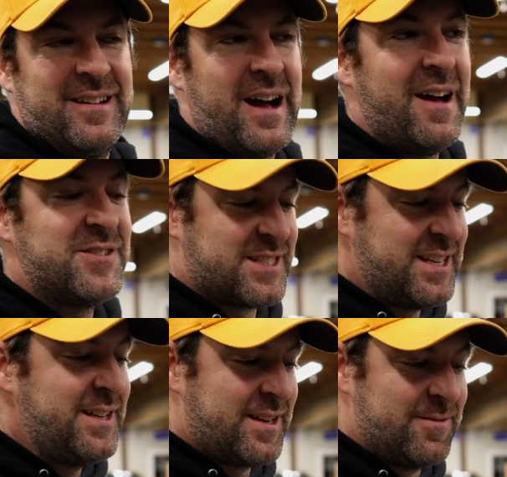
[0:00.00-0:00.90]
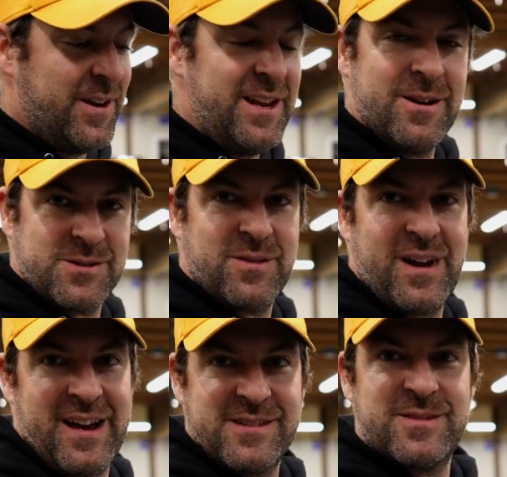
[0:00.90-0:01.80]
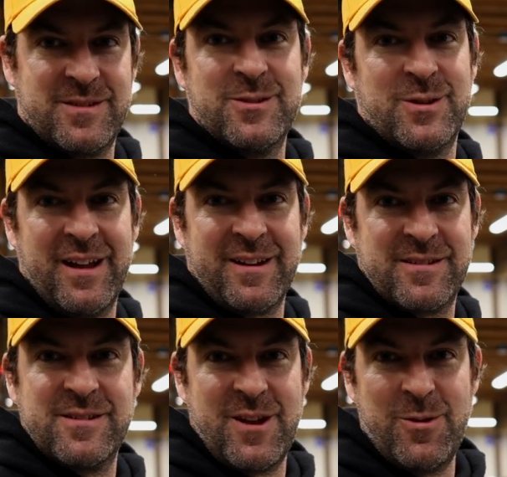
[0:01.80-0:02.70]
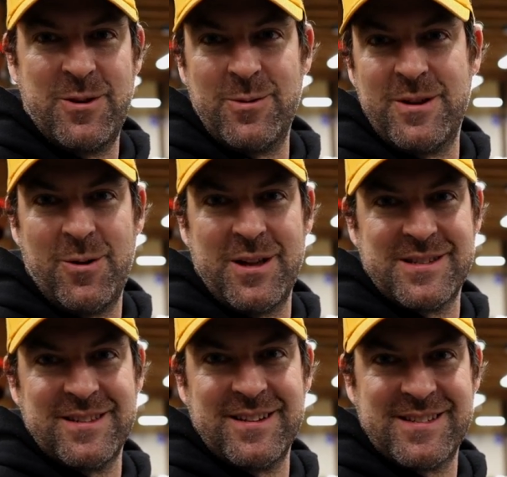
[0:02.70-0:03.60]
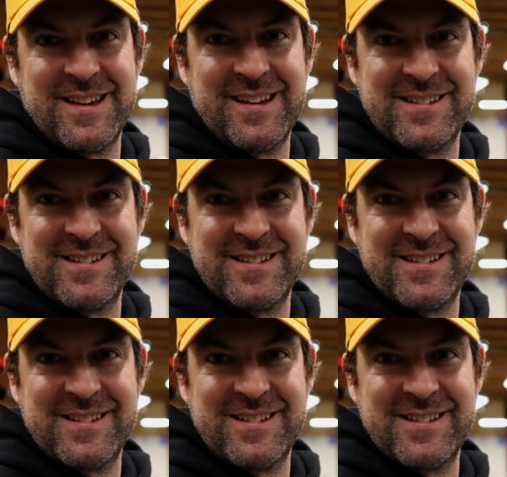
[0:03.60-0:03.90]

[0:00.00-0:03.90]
I've seen videos of guys like doing donuts in these things.